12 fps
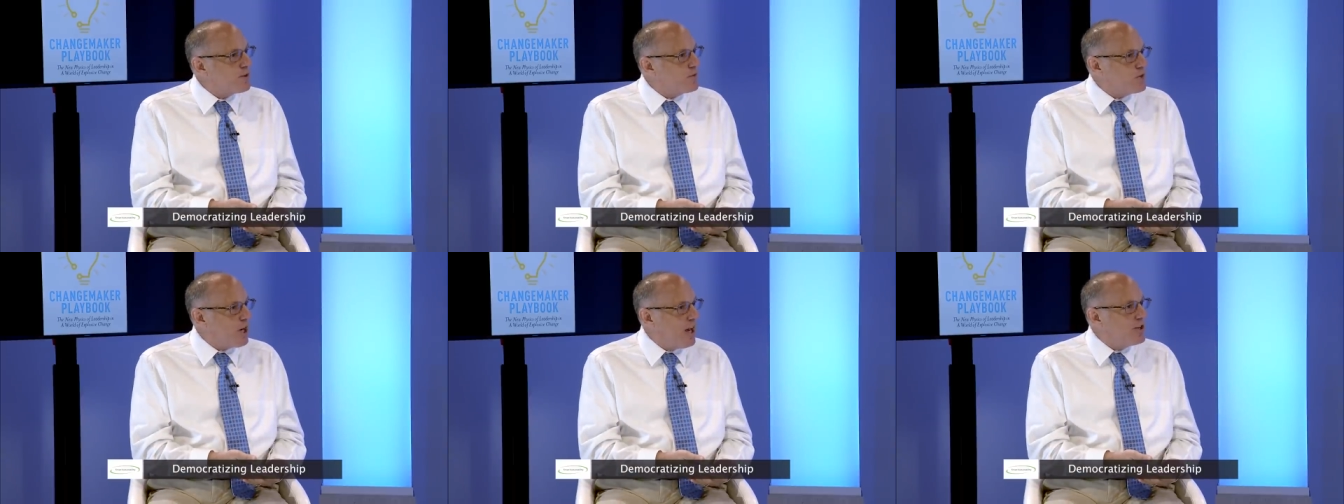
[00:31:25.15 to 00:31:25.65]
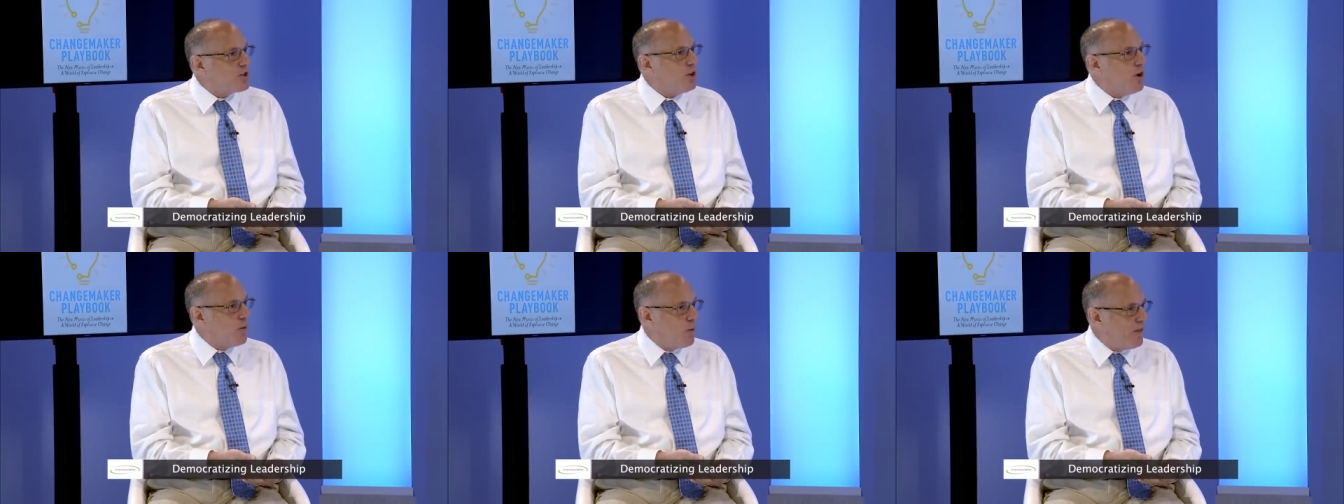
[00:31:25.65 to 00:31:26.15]
of change
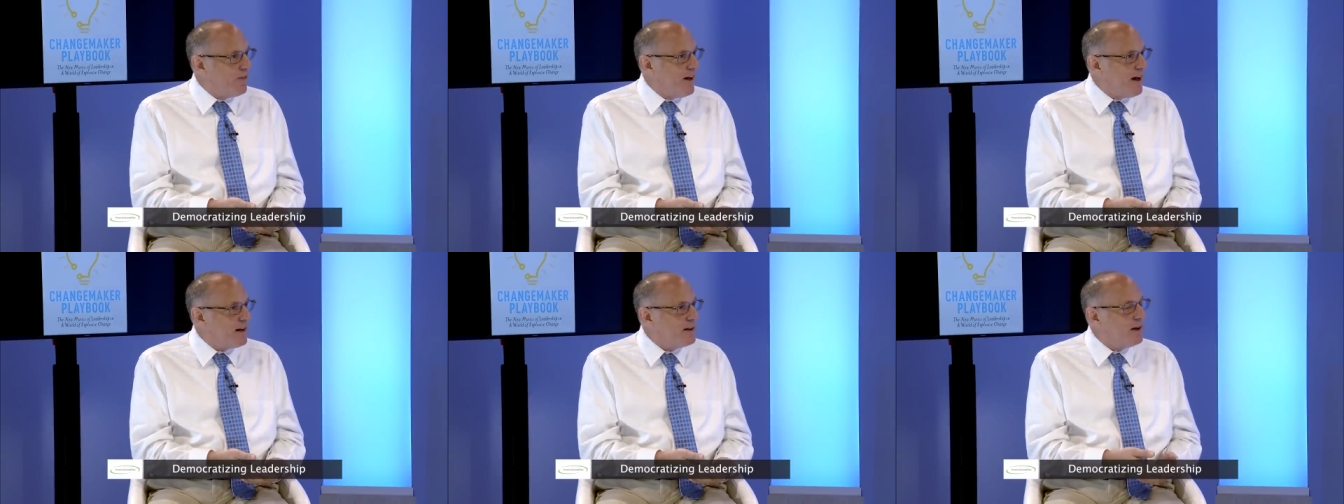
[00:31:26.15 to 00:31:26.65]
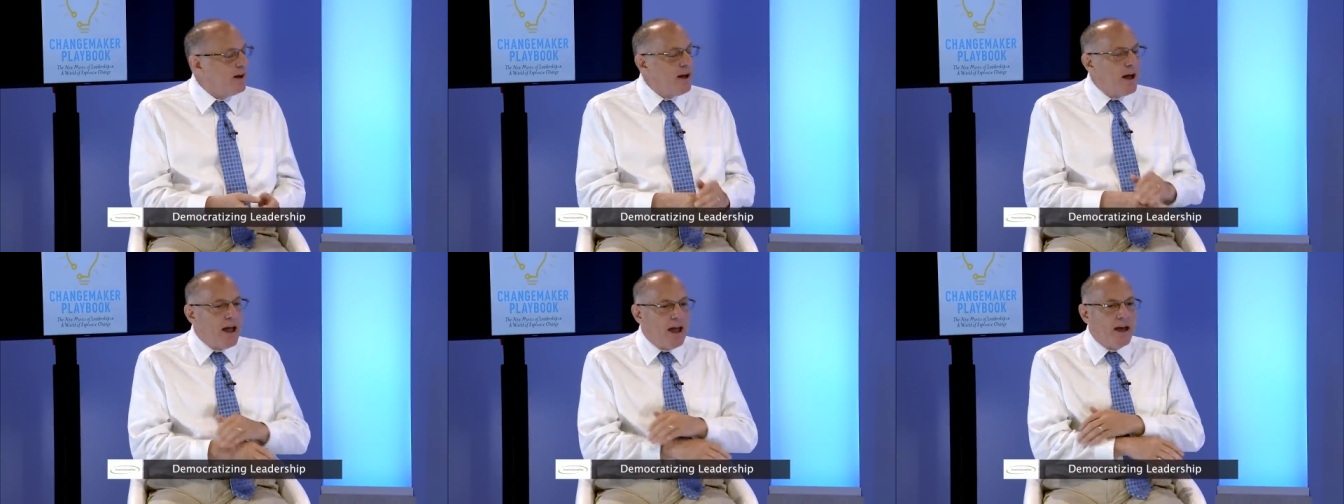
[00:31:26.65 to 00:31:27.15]
along with that,
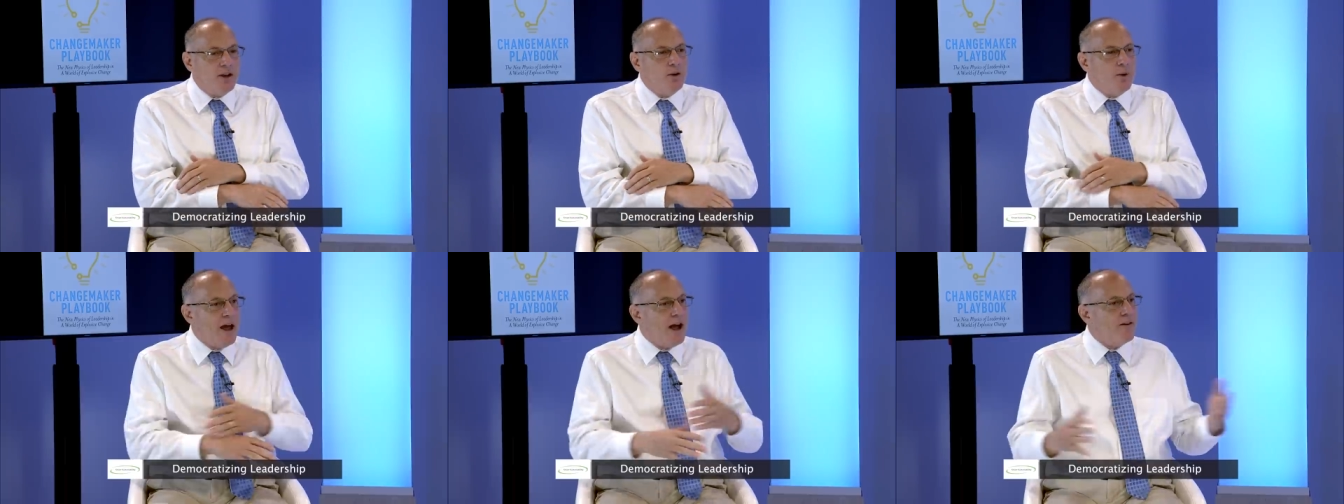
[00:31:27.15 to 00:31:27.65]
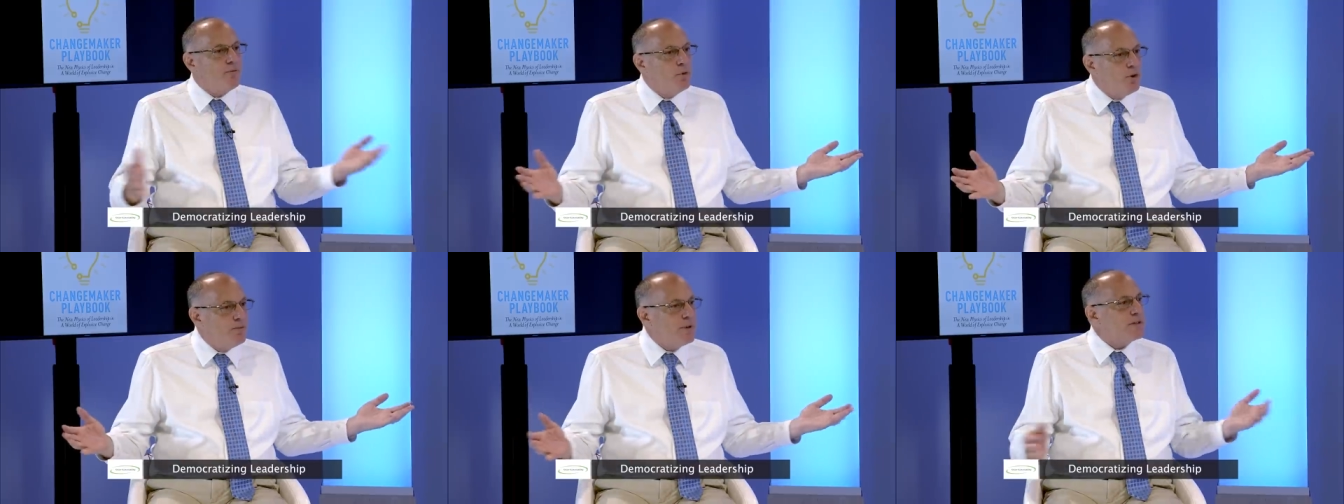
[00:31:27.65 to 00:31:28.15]
mm. and you have
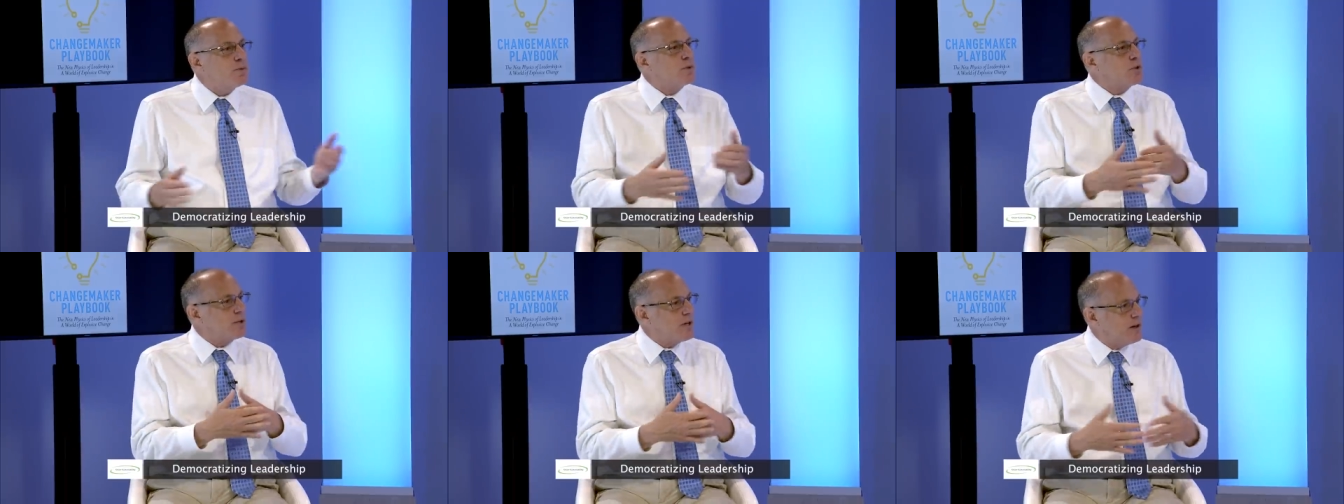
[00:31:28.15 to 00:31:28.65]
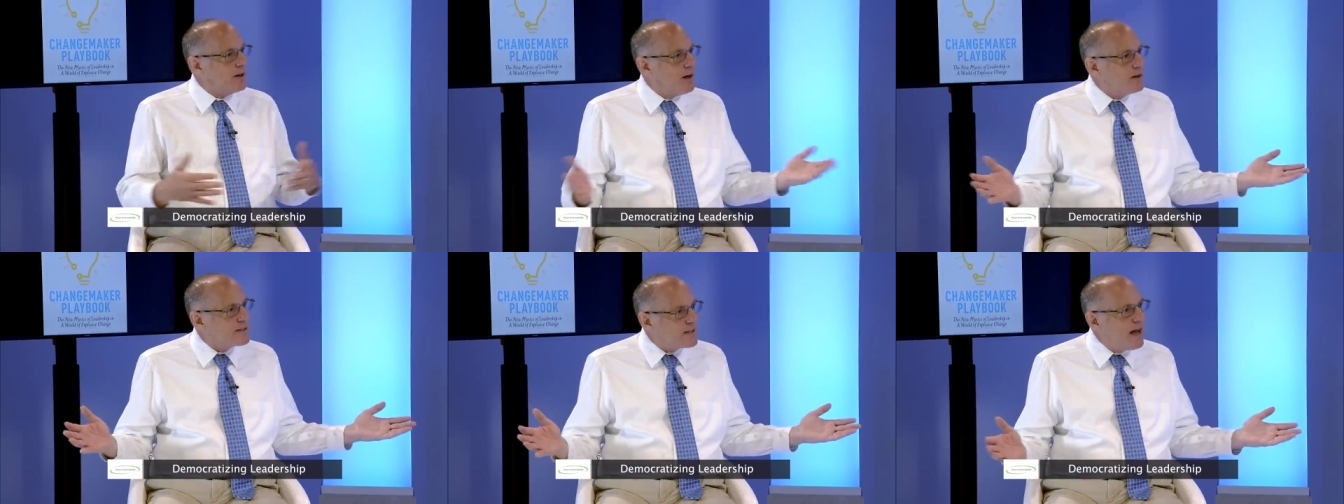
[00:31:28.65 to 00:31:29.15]
movements which are tearing
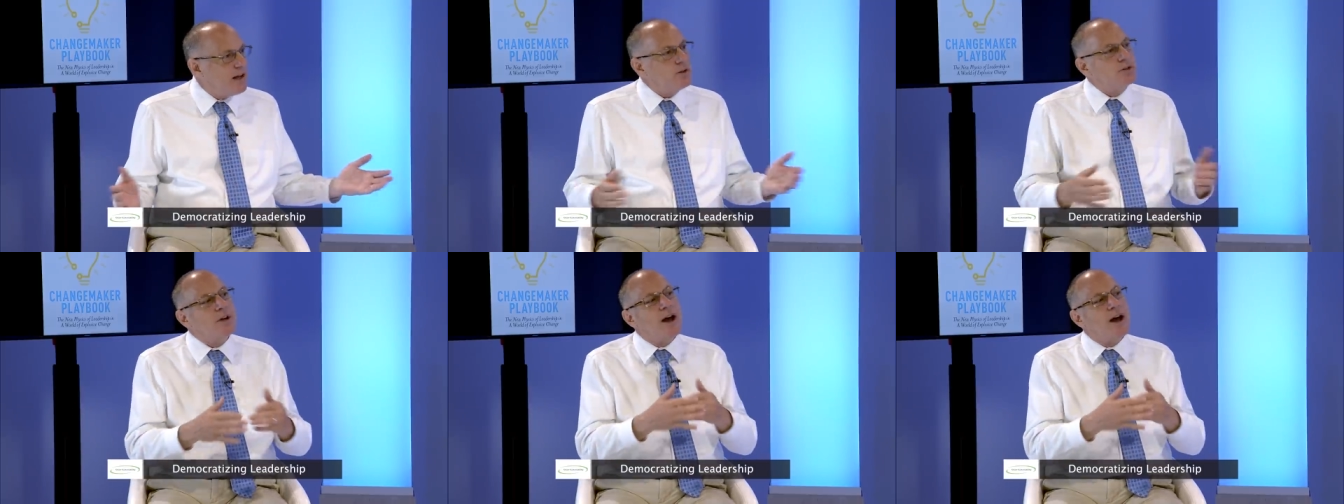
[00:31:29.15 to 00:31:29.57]
down silos, you